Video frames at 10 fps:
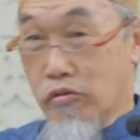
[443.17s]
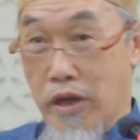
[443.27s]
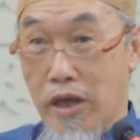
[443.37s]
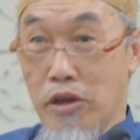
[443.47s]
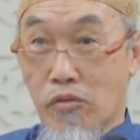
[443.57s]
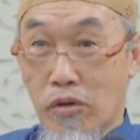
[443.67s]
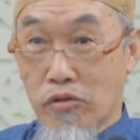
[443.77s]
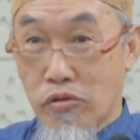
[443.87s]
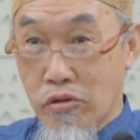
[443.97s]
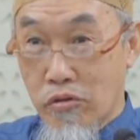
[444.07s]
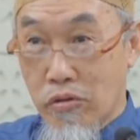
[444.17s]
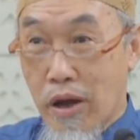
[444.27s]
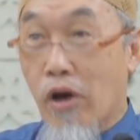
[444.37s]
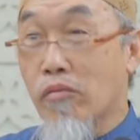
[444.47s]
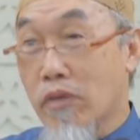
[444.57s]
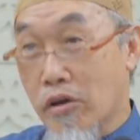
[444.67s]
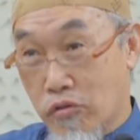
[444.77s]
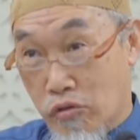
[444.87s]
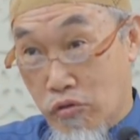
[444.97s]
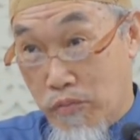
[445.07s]
Today they want to know how
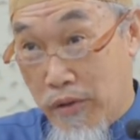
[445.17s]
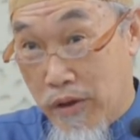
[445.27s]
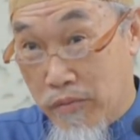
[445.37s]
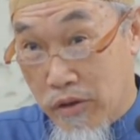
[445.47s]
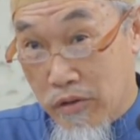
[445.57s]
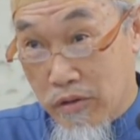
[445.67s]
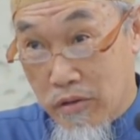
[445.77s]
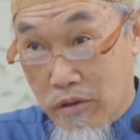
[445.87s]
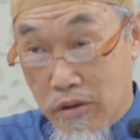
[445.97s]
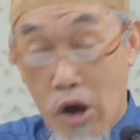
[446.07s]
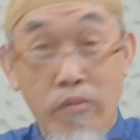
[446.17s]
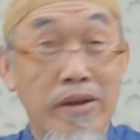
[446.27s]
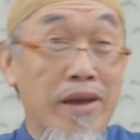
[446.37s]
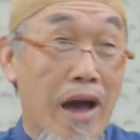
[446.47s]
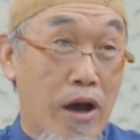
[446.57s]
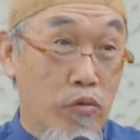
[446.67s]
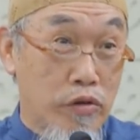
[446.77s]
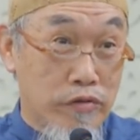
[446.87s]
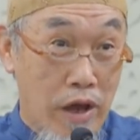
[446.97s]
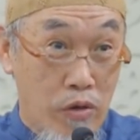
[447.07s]
much you're going to pay me. How many
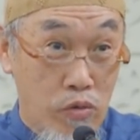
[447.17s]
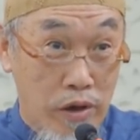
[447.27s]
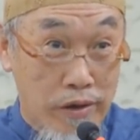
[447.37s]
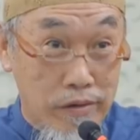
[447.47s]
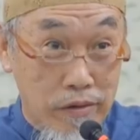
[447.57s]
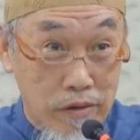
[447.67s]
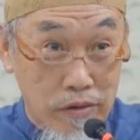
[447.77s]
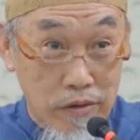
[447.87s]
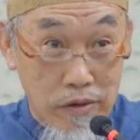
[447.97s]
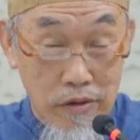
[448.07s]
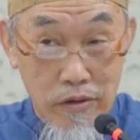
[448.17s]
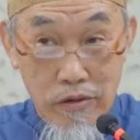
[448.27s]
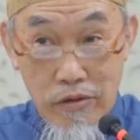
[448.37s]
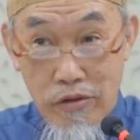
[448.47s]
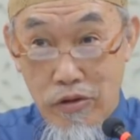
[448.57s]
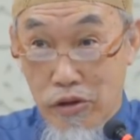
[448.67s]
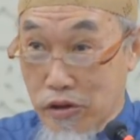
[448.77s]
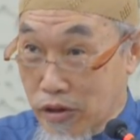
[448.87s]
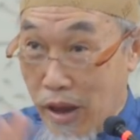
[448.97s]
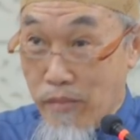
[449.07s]
hours I work.
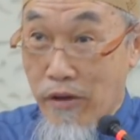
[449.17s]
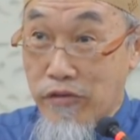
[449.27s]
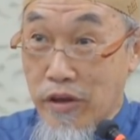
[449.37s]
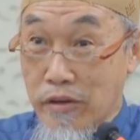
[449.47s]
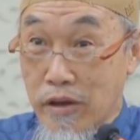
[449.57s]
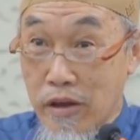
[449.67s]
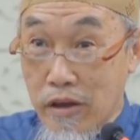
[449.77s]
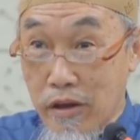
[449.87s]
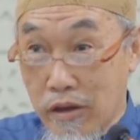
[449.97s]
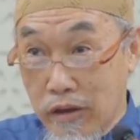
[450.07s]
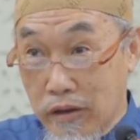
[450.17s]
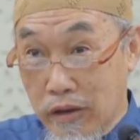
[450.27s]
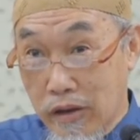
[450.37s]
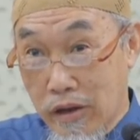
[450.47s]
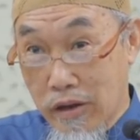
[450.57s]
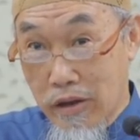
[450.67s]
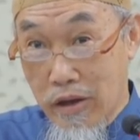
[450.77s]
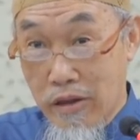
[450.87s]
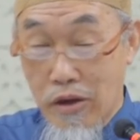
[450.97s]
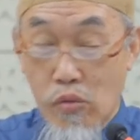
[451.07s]
Time has changed.
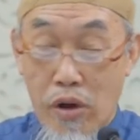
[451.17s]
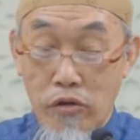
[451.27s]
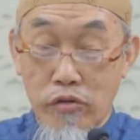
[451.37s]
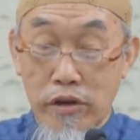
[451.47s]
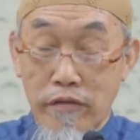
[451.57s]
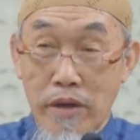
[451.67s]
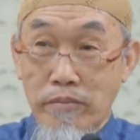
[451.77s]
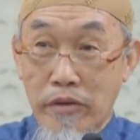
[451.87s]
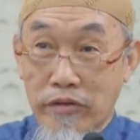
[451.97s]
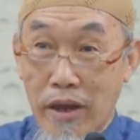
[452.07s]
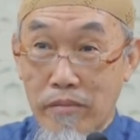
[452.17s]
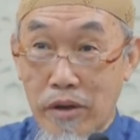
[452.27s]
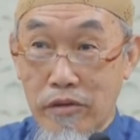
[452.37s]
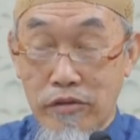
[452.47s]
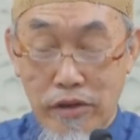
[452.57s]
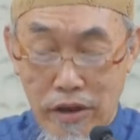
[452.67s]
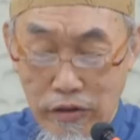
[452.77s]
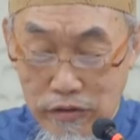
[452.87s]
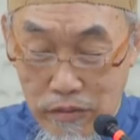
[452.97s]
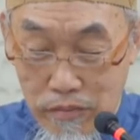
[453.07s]
And then while you give them assignment,
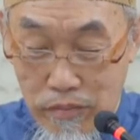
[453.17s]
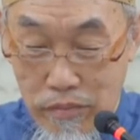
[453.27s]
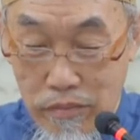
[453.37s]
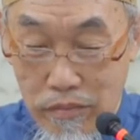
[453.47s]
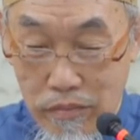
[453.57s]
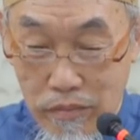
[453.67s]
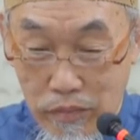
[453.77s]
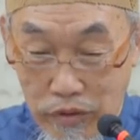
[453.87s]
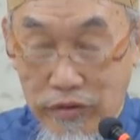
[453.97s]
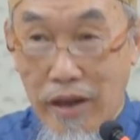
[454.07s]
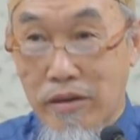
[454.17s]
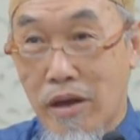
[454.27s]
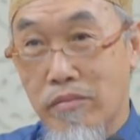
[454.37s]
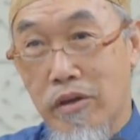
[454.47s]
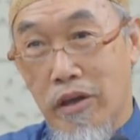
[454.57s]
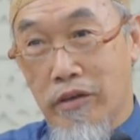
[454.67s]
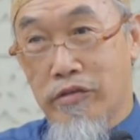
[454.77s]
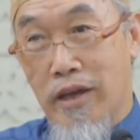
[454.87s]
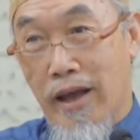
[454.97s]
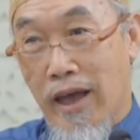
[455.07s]
just beside them
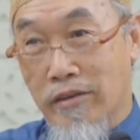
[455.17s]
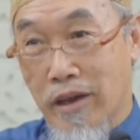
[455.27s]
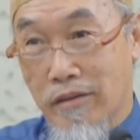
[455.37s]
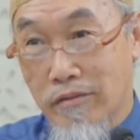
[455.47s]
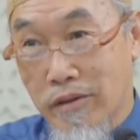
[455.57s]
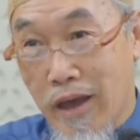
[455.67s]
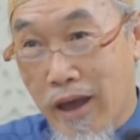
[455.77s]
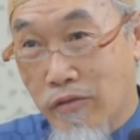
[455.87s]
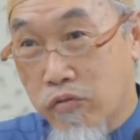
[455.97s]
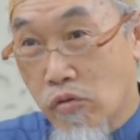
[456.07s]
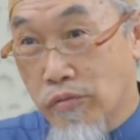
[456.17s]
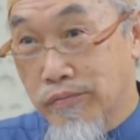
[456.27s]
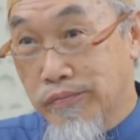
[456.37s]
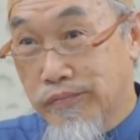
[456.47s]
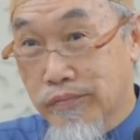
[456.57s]
is their gadget, their handphone.